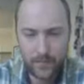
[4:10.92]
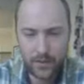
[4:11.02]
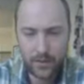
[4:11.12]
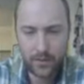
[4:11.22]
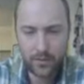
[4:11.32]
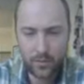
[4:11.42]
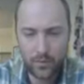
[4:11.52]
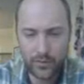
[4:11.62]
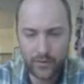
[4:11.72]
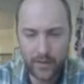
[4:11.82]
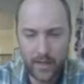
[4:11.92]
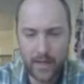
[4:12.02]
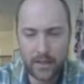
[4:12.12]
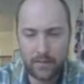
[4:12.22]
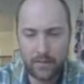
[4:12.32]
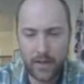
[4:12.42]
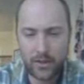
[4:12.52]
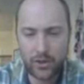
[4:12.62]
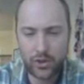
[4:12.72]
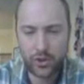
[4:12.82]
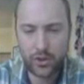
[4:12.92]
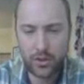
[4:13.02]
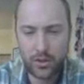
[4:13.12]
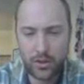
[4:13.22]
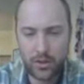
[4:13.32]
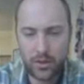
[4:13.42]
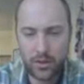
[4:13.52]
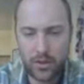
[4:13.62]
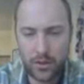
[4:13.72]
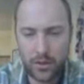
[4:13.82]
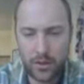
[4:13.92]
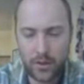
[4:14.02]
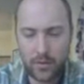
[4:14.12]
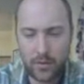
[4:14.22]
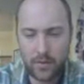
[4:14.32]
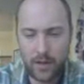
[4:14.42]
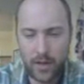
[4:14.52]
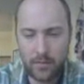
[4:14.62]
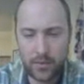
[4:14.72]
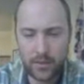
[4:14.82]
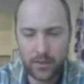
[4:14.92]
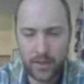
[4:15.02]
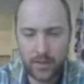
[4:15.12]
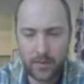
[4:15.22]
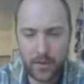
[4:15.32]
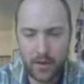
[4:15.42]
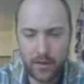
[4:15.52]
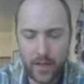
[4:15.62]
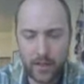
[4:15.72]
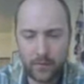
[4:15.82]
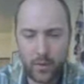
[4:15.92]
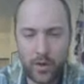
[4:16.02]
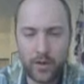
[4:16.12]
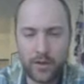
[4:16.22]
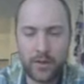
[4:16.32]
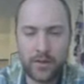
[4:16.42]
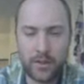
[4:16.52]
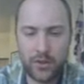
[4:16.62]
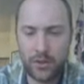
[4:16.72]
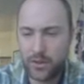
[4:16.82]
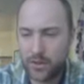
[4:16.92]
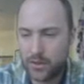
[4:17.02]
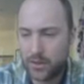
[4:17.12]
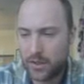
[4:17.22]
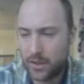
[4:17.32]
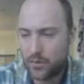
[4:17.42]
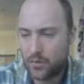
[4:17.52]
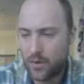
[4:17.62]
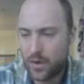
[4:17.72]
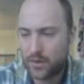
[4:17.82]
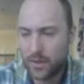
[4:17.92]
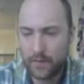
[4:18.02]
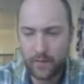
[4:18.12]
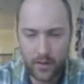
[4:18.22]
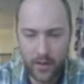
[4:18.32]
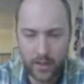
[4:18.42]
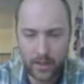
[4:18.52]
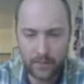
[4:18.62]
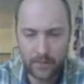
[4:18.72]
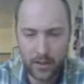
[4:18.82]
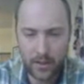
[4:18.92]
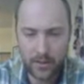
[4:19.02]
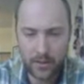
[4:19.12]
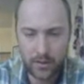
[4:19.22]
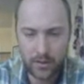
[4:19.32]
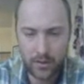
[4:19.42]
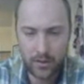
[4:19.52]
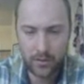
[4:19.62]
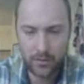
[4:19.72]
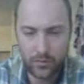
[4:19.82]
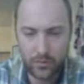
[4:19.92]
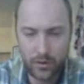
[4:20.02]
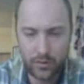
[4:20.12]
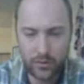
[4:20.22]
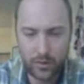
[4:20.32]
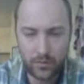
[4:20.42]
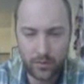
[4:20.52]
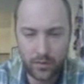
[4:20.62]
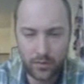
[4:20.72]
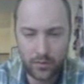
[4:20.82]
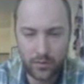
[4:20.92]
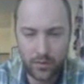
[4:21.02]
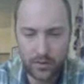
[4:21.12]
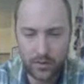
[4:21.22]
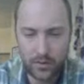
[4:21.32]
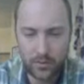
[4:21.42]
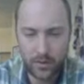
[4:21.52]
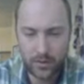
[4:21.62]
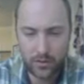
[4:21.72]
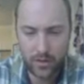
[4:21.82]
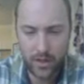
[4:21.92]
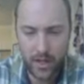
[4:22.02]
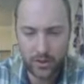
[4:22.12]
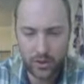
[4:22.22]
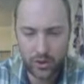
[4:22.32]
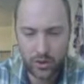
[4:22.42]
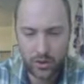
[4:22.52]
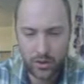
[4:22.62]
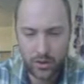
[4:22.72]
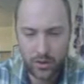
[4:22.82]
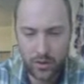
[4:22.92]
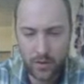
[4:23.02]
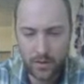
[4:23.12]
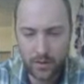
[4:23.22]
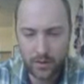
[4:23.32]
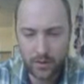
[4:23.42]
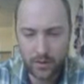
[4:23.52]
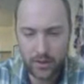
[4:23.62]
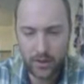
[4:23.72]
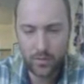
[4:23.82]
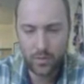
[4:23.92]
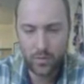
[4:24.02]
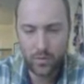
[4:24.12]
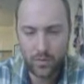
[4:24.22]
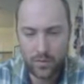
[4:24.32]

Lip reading: equals negative h. And divide both sides by our negative 1, or essentially just cross off our negative signs on either side. So cross that away and cross that away. So h is equal